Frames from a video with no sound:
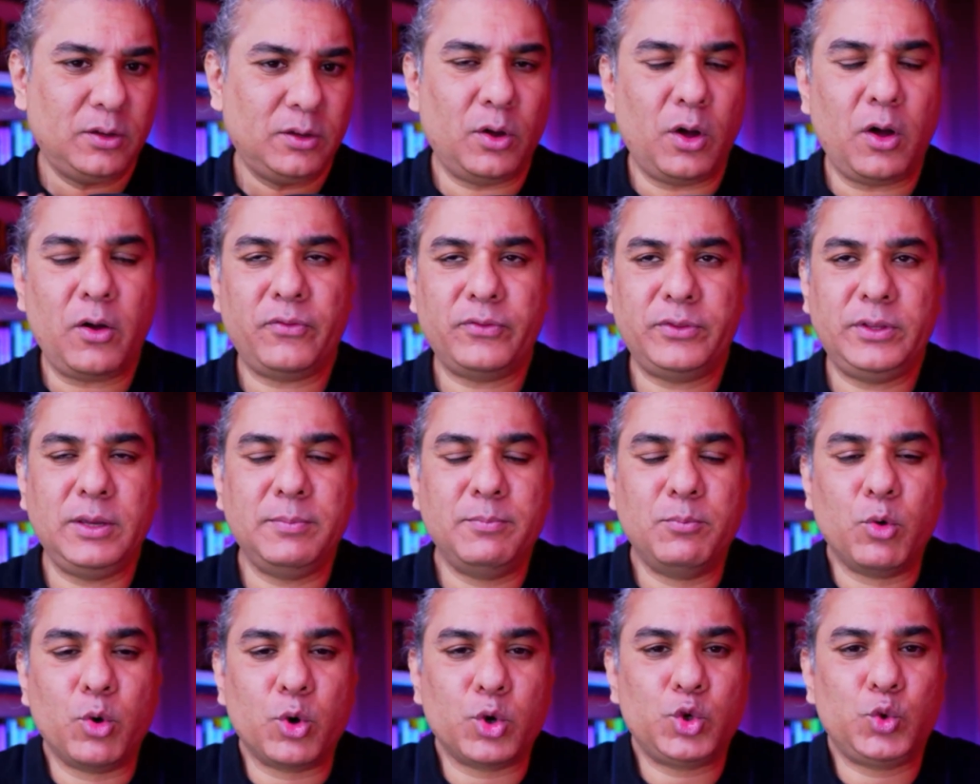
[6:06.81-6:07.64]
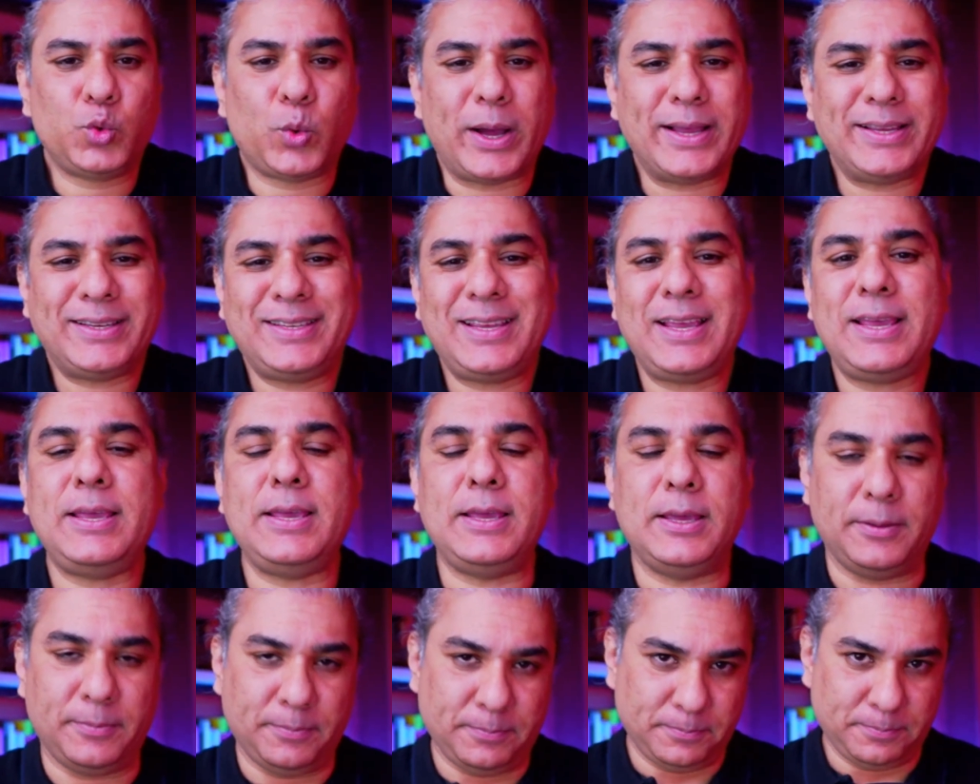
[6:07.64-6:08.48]
of the
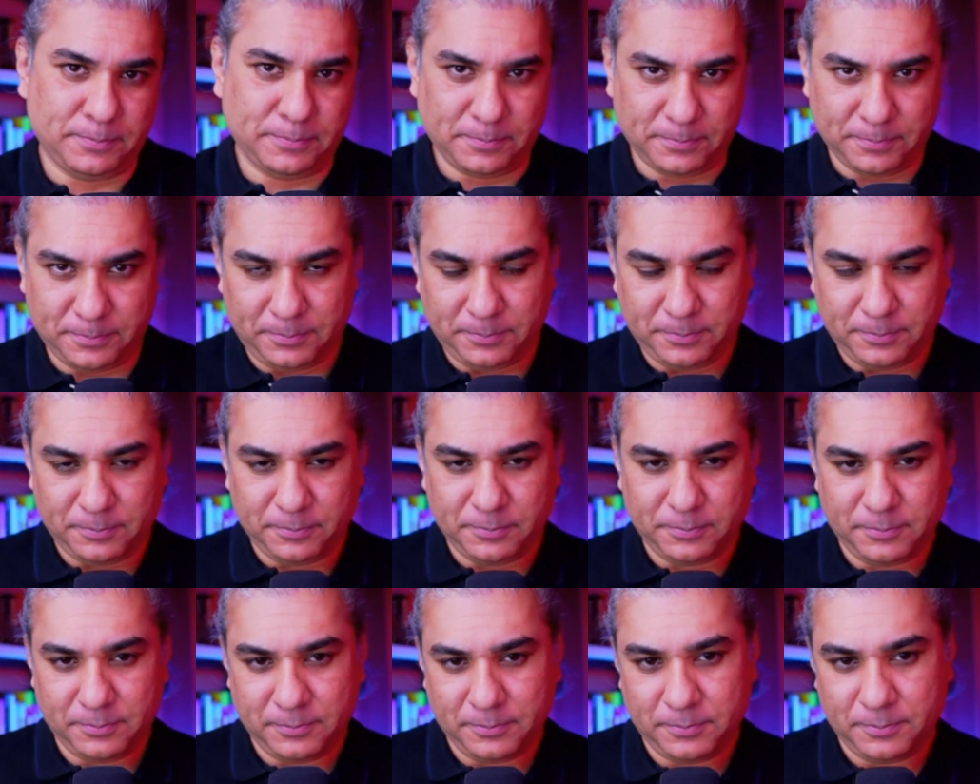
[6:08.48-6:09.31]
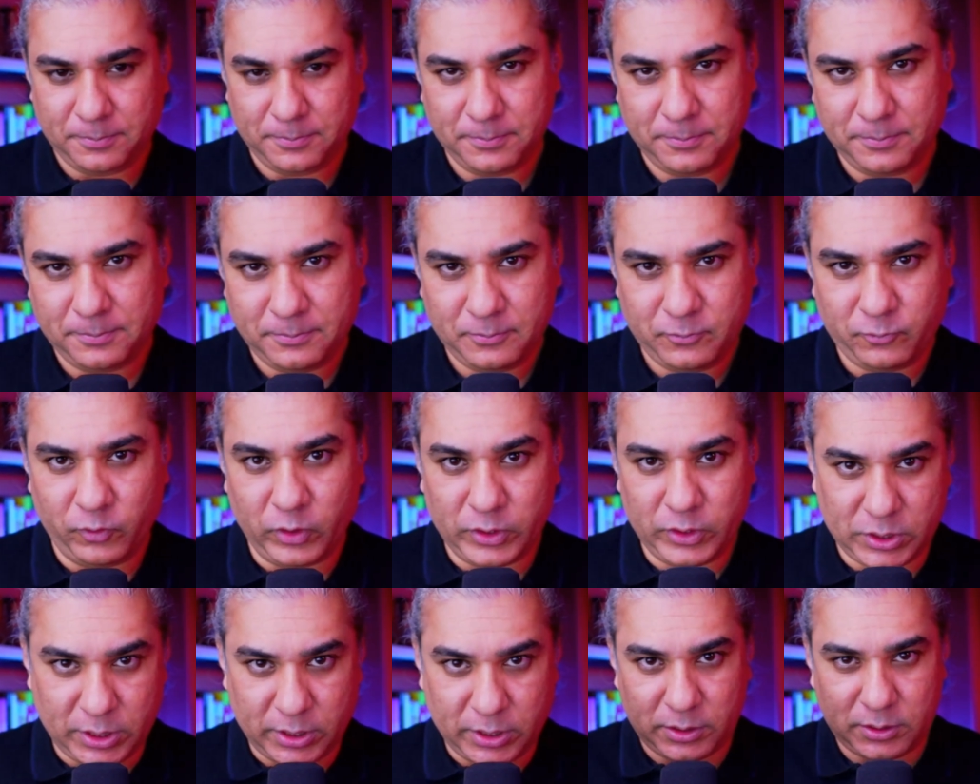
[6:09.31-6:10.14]
bourgeoisie,
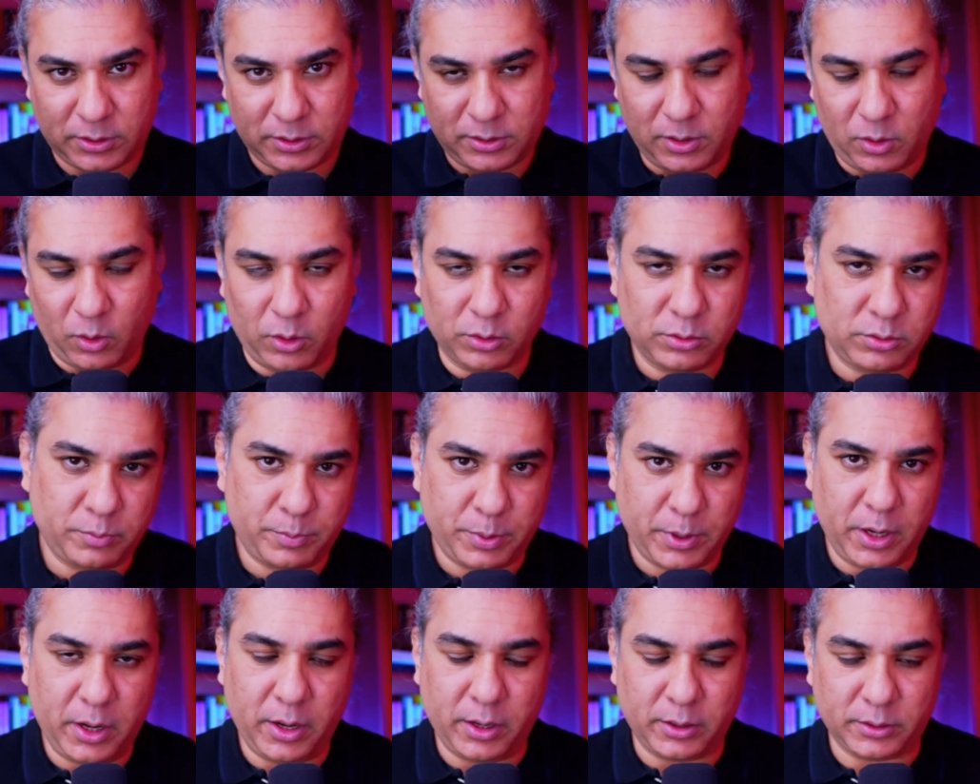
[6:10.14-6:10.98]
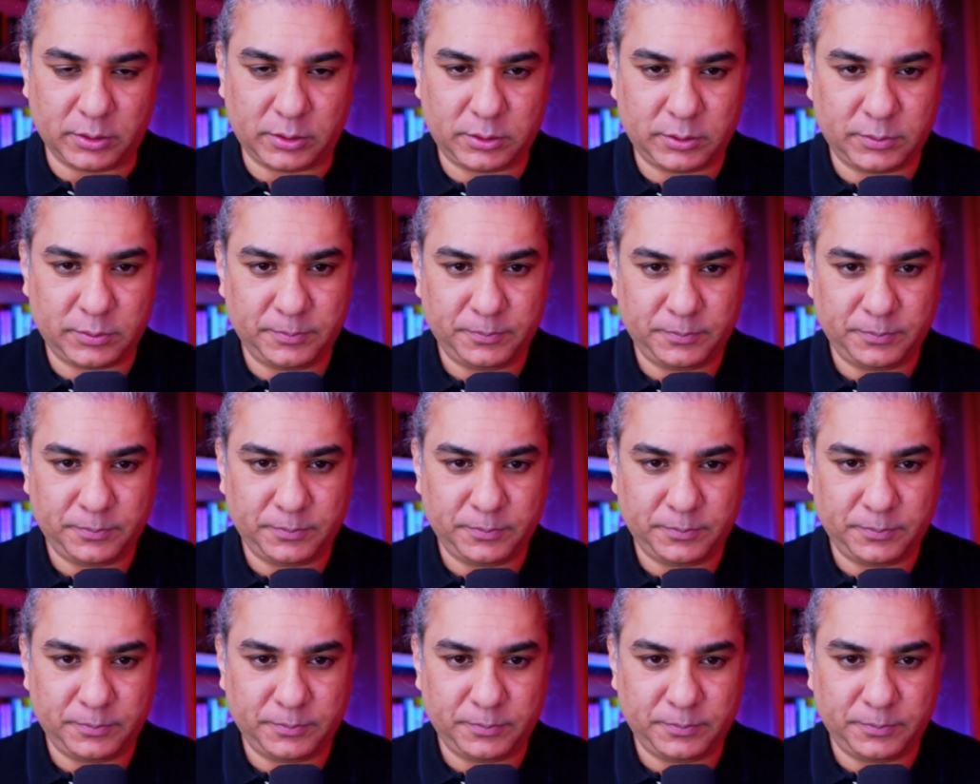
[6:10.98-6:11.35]
which is the entrepreneurs,